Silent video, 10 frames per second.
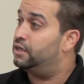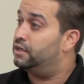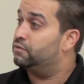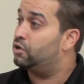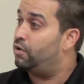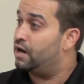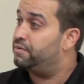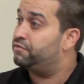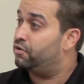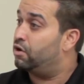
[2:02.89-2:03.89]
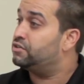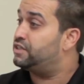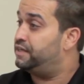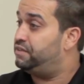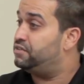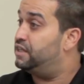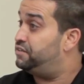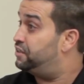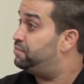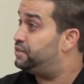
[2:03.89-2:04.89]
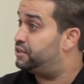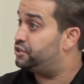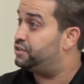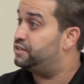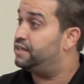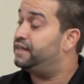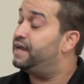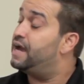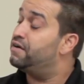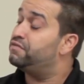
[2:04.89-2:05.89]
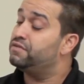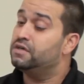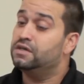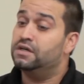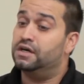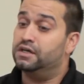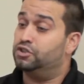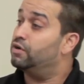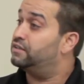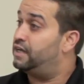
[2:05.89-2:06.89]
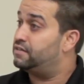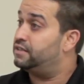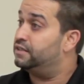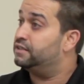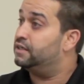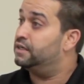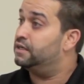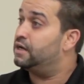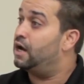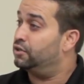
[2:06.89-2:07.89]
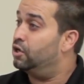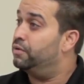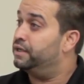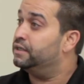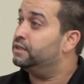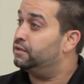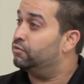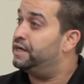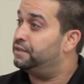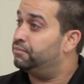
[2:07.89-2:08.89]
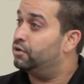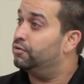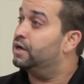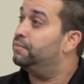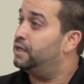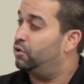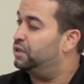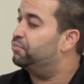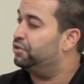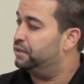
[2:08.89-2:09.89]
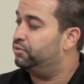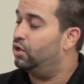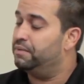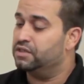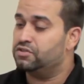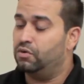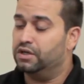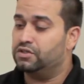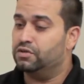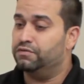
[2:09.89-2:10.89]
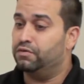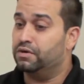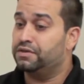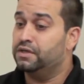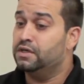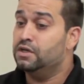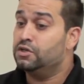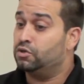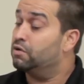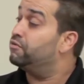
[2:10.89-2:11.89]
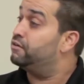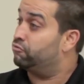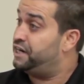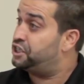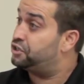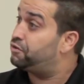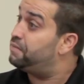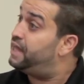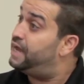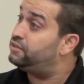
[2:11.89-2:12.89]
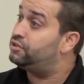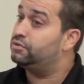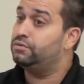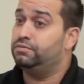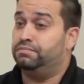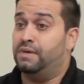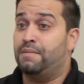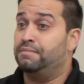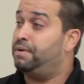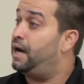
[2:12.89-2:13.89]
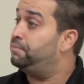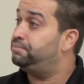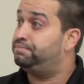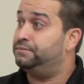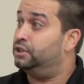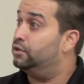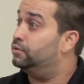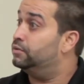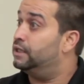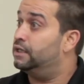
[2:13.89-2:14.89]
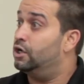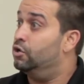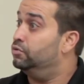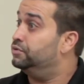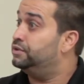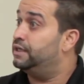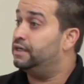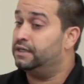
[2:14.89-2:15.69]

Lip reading: requirement for all safety-sensitive positions that they have drug testing ongoing in a random program, not only pre-employment and so on and so forth. So it ranges from that to mom and pop, owned